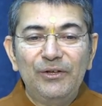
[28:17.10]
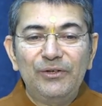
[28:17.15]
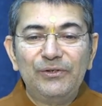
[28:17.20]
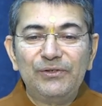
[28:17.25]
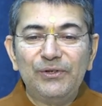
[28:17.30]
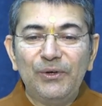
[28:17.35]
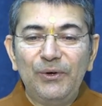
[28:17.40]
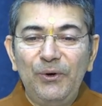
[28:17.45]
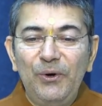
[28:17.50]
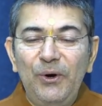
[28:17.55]

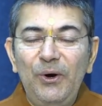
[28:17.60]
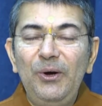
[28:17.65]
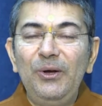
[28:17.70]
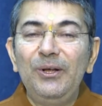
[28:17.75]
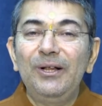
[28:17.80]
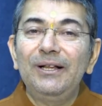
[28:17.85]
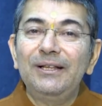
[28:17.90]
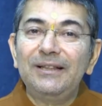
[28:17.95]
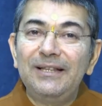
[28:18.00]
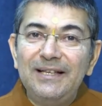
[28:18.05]

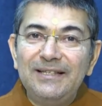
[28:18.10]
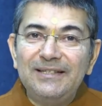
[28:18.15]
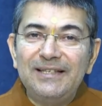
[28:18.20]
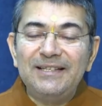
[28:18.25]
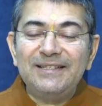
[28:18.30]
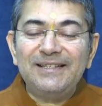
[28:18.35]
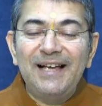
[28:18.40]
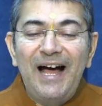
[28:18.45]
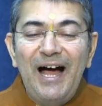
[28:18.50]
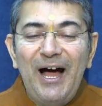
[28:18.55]
So, this
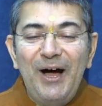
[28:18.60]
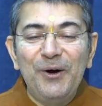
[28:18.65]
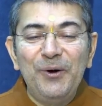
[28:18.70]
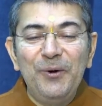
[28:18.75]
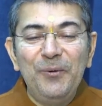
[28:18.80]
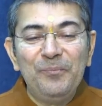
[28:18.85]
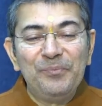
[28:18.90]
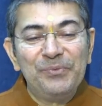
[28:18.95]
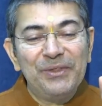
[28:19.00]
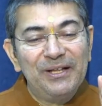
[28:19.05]
is
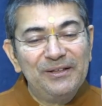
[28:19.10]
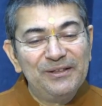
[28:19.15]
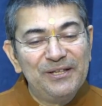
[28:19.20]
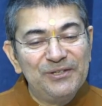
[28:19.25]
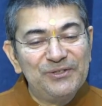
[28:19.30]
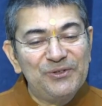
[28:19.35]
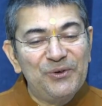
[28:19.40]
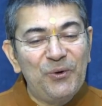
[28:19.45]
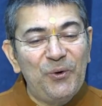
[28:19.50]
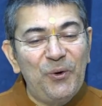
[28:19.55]
how
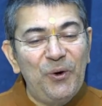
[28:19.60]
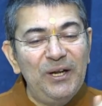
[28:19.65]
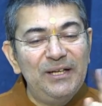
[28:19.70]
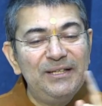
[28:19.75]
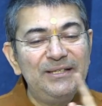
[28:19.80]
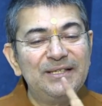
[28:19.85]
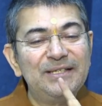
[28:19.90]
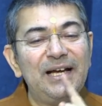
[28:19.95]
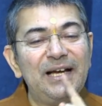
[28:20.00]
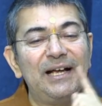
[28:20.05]
this
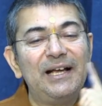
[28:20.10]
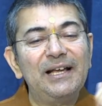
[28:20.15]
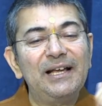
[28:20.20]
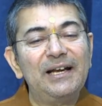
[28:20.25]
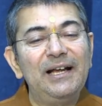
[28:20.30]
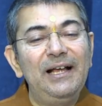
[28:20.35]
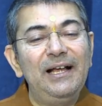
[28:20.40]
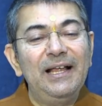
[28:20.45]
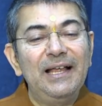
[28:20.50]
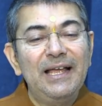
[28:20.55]
whole
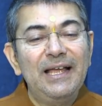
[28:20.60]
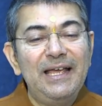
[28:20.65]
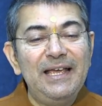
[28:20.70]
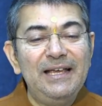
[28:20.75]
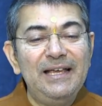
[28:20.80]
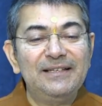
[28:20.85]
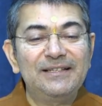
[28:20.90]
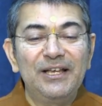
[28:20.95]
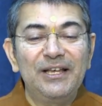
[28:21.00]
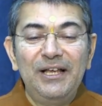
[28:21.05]
chakra
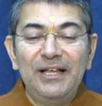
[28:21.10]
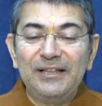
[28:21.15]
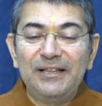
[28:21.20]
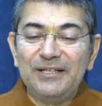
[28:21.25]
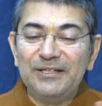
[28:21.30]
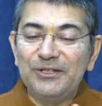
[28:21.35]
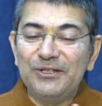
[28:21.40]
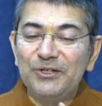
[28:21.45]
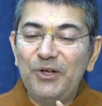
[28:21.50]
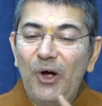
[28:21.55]
is.
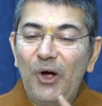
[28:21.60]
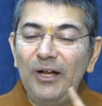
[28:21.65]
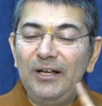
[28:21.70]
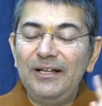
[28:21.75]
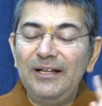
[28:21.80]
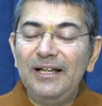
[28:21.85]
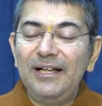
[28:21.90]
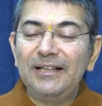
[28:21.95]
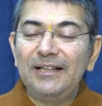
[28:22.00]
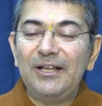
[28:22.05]
This is
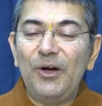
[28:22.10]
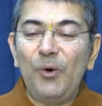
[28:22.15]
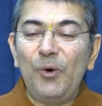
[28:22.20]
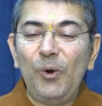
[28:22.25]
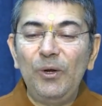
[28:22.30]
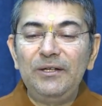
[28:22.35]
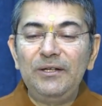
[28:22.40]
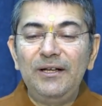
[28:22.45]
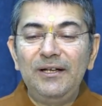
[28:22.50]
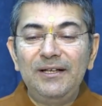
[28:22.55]
all the
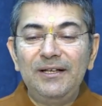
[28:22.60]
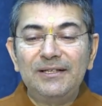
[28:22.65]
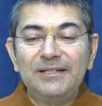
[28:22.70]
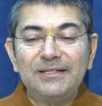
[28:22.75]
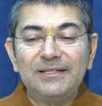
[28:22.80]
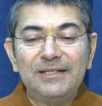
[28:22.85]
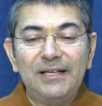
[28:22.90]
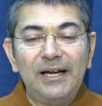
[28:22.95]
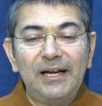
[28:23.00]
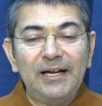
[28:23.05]
whole
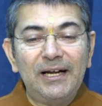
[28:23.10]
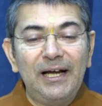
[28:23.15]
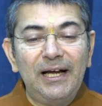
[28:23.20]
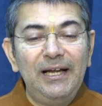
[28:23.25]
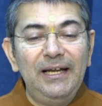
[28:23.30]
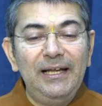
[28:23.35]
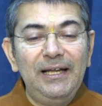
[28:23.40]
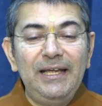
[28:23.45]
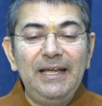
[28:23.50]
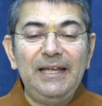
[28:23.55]

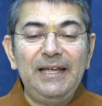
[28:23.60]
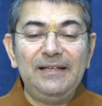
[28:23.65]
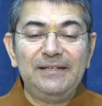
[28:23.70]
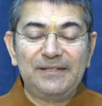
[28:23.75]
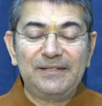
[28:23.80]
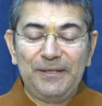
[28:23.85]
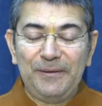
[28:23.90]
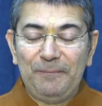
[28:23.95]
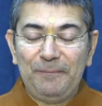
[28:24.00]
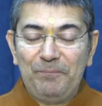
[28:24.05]
circle
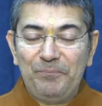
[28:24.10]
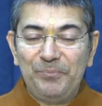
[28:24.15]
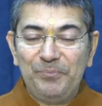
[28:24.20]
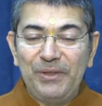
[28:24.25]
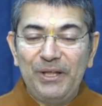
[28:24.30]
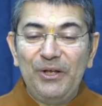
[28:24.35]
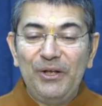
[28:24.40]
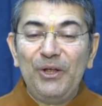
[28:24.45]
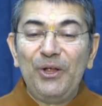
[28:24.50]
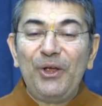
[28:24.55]
is.
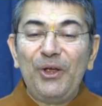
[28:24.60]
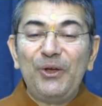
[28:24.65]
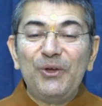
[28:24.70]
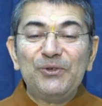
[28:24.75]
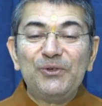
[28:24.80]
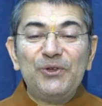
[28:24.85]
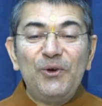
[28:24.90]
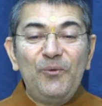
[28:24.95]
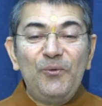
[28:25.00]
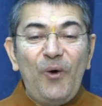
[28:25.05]

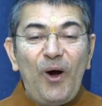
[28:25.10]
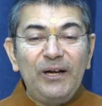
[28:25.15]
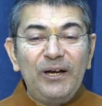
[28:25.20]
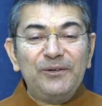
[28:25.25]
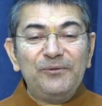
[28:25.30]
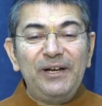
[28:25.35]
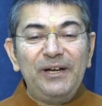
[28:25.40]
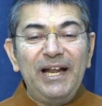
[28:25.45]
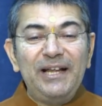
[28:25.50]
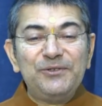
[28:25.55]
So,
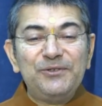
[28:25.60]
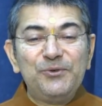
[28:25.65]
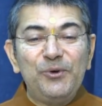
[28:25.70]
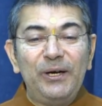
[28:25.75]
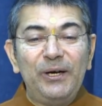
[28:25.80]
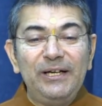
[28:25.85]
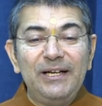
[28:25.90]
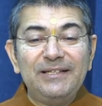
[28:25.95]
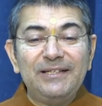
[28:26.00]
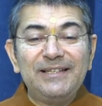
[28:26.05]
what one has to
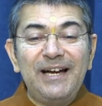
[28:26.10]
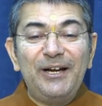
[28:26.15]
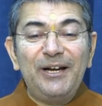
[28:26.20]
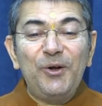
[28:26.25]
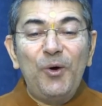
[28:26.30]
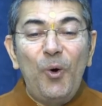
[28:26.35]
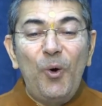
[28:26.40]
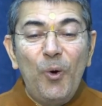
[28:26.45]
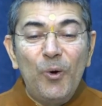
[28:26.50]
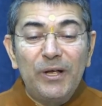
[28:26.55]
understand,
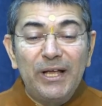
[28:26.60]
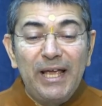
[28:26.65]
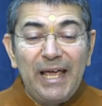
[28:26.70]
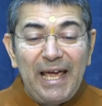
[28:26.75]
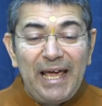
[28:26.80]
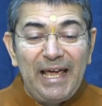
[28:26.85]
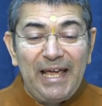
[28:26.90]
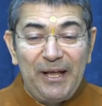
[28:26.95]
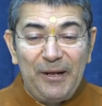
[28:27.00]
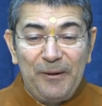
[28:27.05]

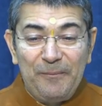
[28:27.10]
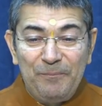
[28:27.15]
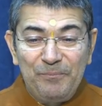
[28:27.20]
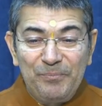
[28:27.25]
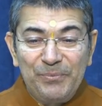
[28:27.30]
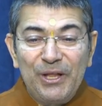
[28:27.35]
okay,